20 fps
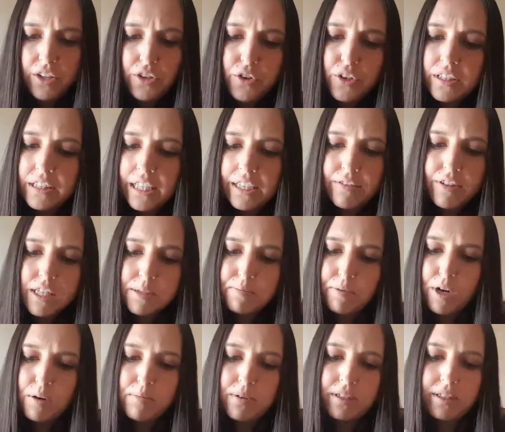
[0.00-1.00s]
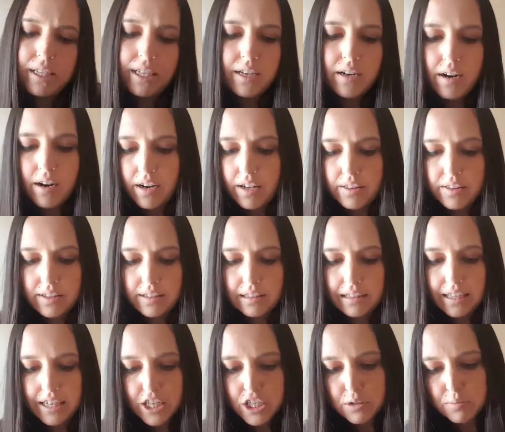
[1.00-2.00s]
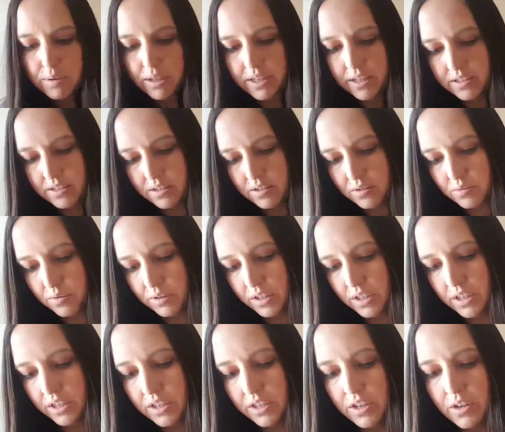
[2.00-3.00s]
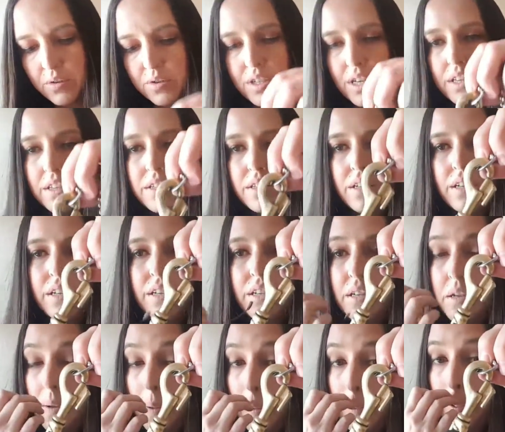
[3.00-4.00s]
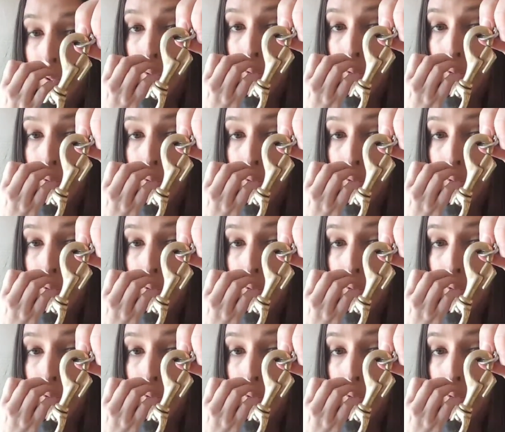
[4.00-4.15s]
you can leave this permanently on the leash because there's really no sense in